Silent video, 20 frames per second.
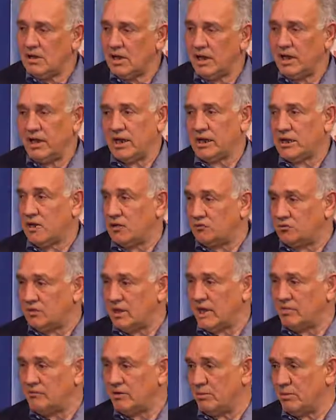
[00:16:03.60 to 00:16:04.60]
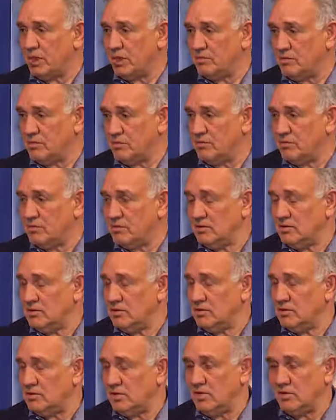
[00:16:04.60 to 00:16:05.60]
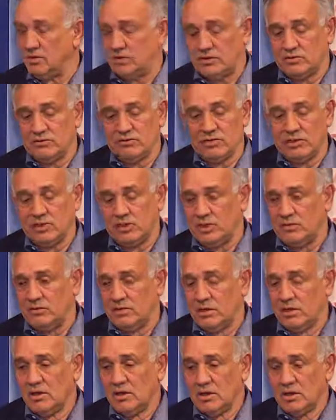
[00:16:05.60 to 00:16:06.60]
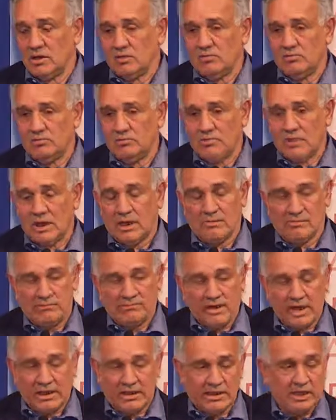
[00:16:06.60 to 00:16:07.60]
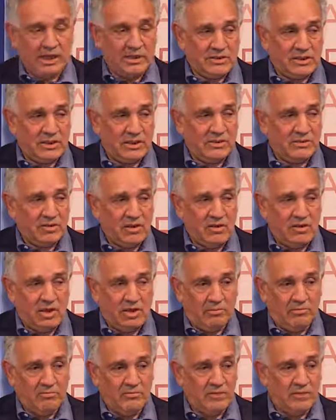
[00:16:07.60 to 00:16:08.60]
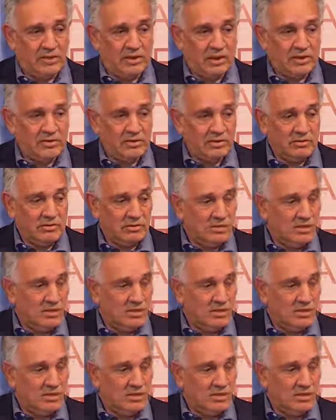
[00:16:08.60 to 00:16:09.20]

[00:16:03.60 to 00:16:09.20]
and our cultural affirmation. So this is really a fantastic time for us.